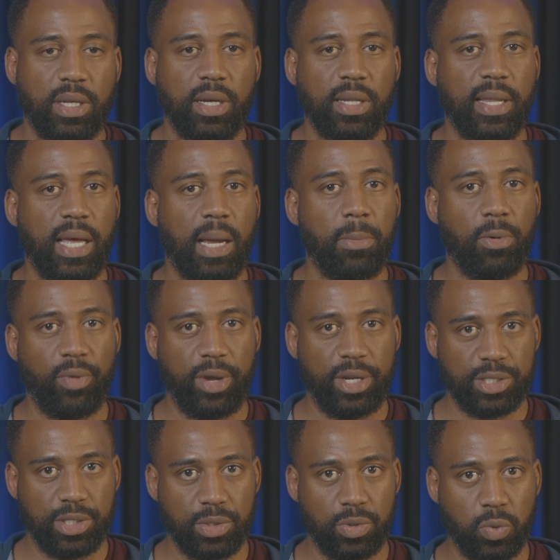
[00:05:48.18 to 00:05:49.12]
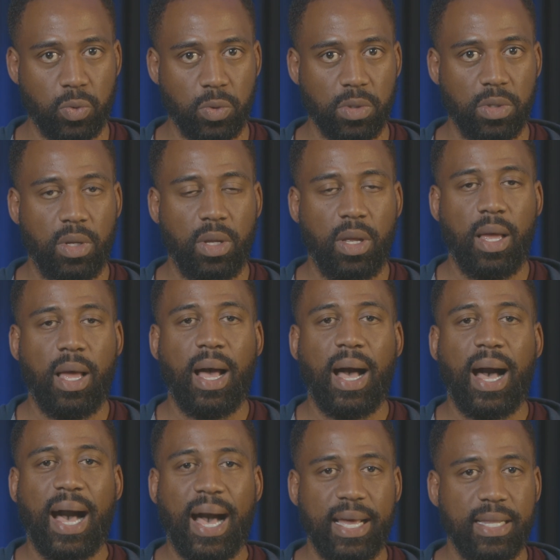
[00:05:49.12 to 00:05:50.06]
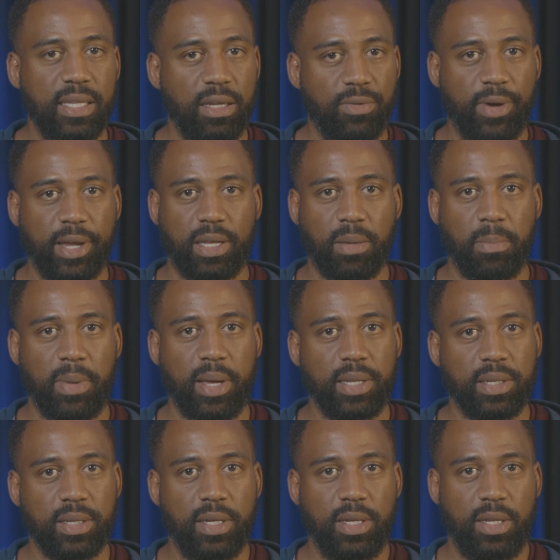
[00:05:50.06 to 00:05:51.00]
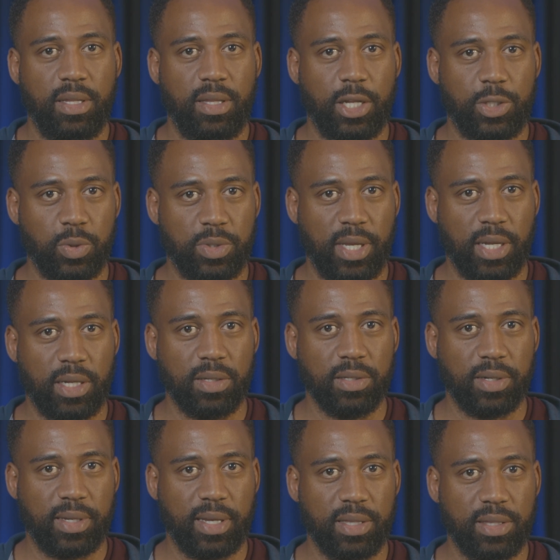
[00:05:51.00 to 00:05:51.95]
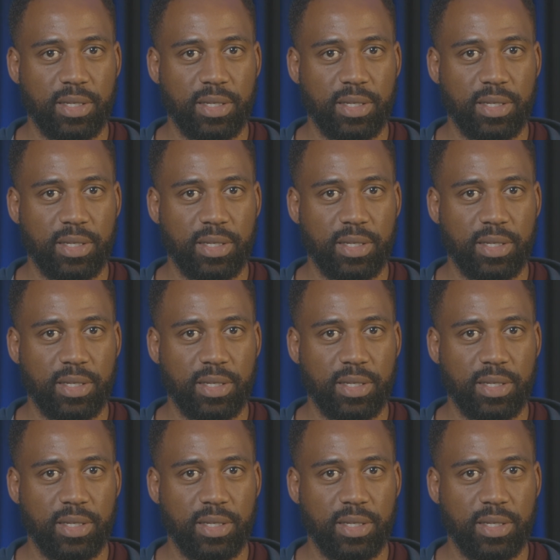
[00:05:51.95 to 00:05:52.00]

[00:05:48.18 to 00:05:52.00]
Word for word: Collaboration Tool. Highly recommend that you take a look at